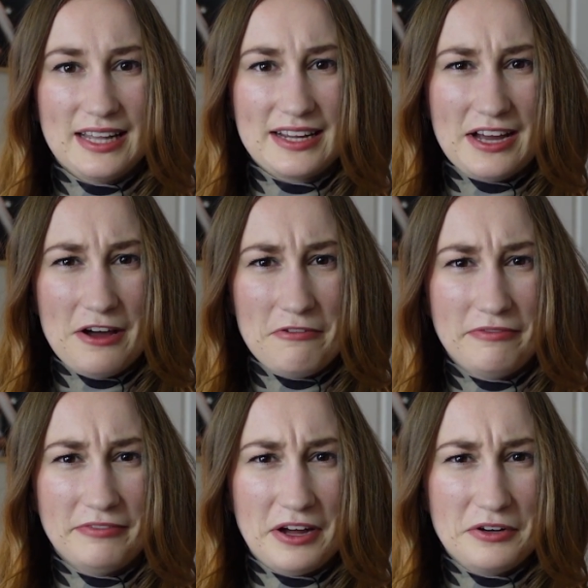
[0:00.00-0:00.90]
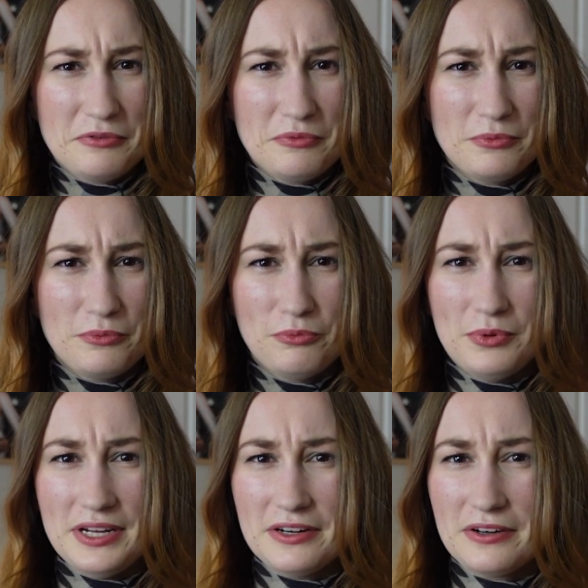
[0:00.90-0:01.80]
like a fun,
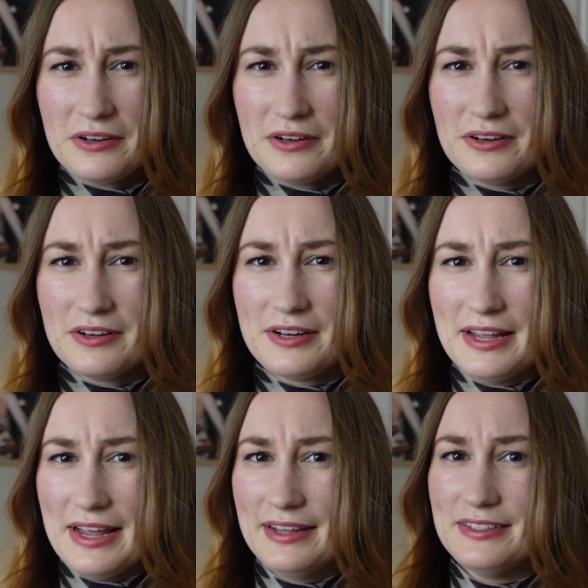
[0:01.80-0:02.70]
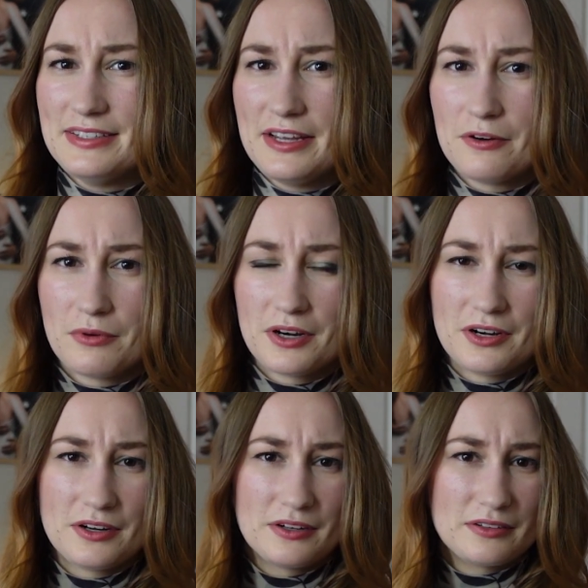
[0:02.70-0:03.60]
weird ending
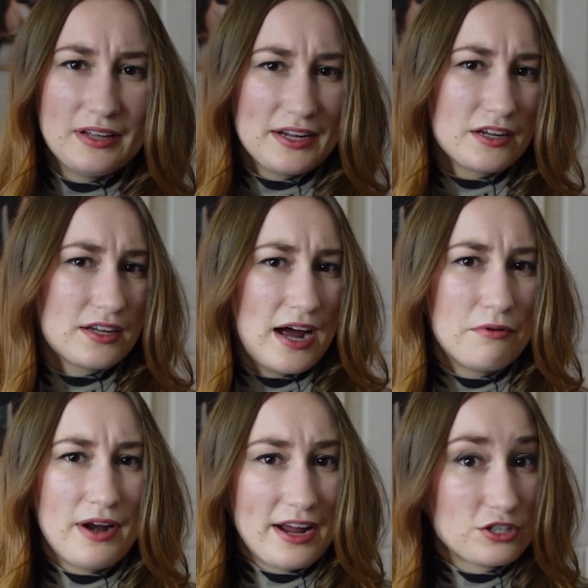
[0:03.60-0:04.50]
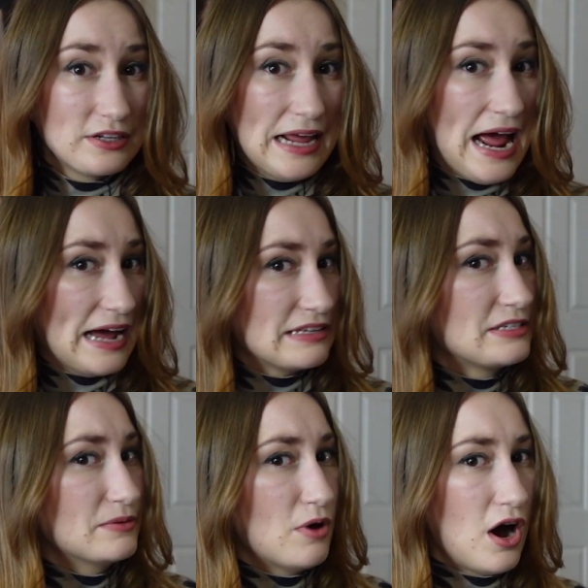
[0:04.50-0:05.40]
where like Gawain actually has
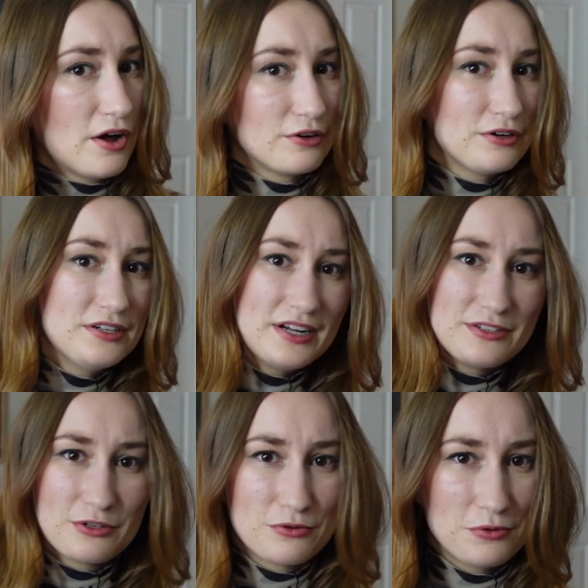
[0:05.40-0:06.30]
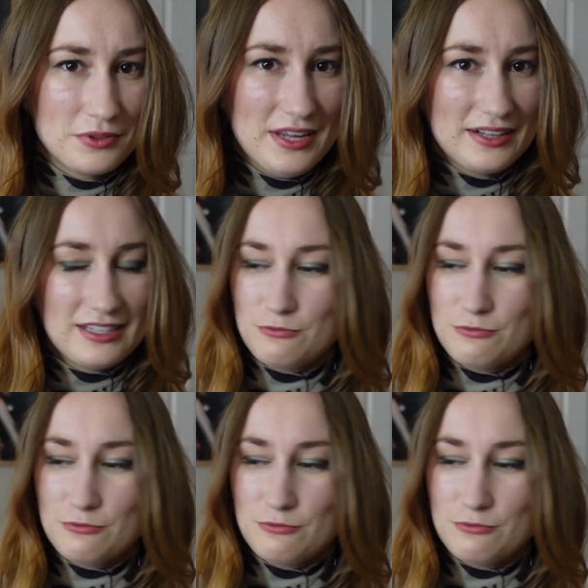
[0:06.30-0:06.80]
some honor and does a cool thing?